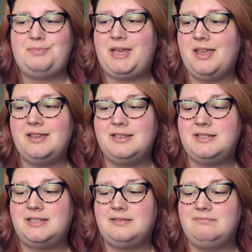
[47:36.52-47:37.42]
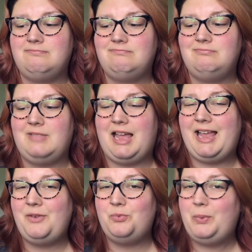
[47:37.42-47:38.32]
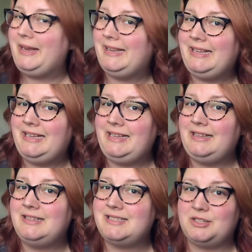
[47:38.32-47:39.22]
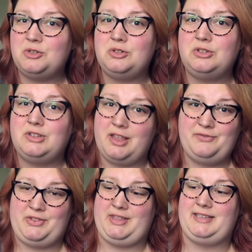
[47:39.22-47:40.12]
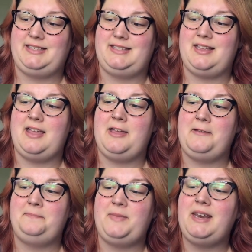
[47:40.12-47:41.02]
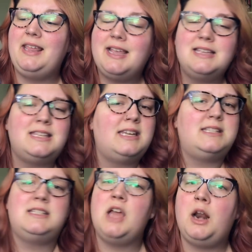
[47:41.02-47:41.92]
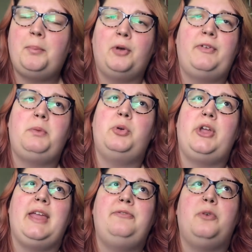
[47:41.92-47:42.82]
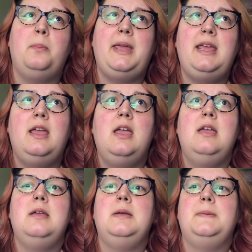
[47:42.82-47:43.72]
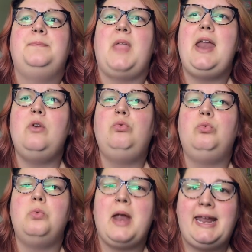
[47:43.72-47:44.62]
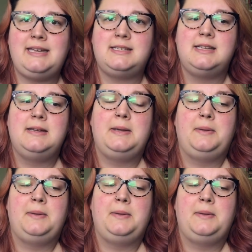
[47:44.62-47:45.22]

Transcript: because I really still loved this. Um, and like I said, it's not a perfect book, and for me, I don't rate